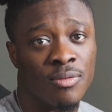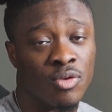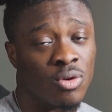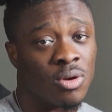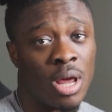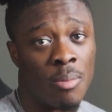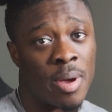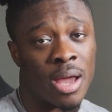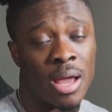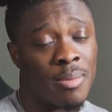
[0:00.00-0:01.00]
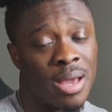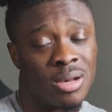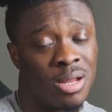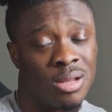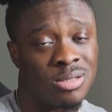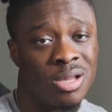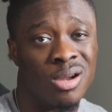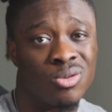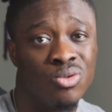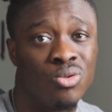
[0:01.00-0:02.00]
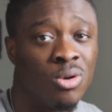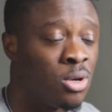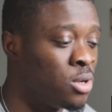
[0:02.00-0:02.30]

Even though that bad guy back then is not cool,